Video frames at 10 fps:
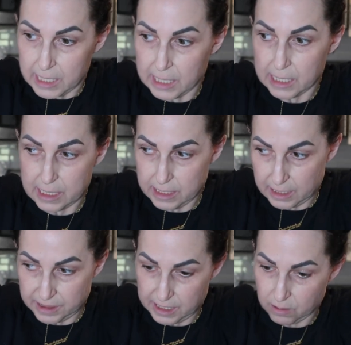And
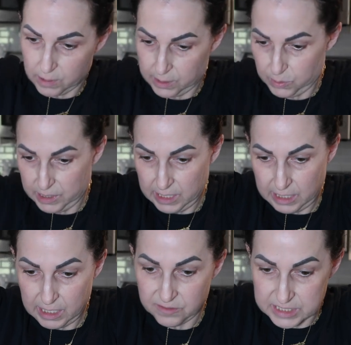I think what I'm gonna
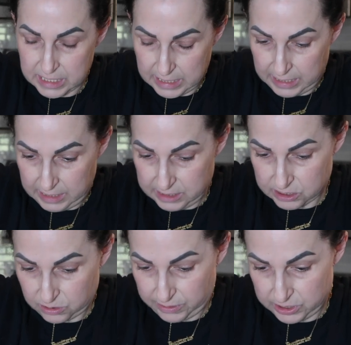have tonight
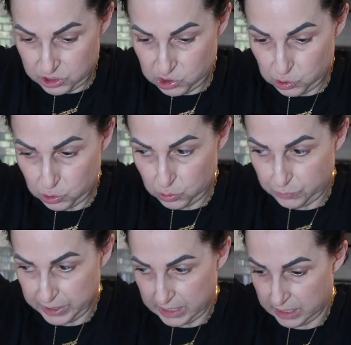is going to
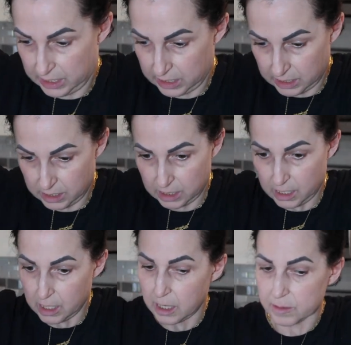be,
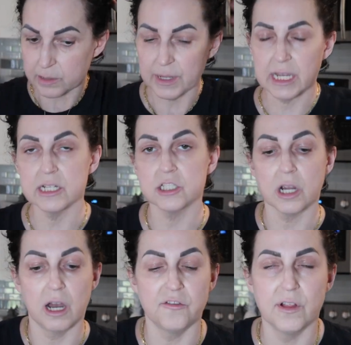I'm gonna make a
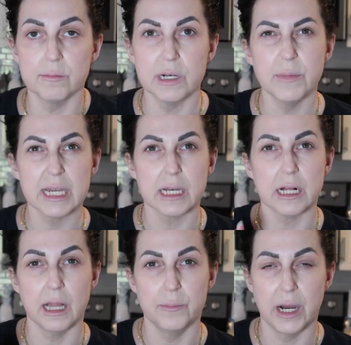chaffle. I'm gonna make a
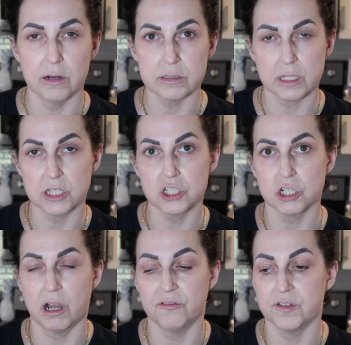clubhouse
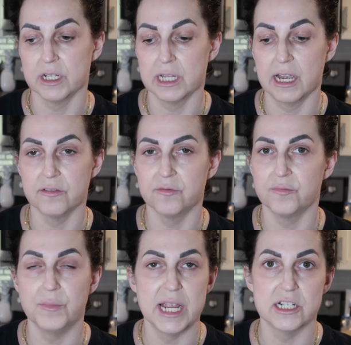chaffle.
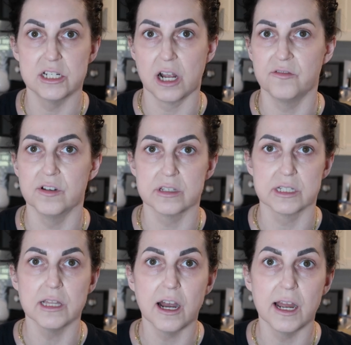I've made chaffles
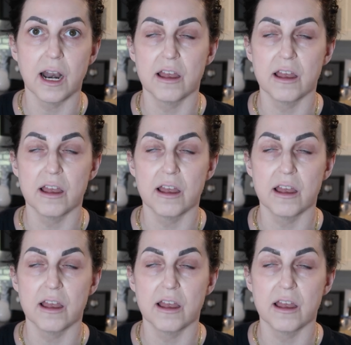a lot.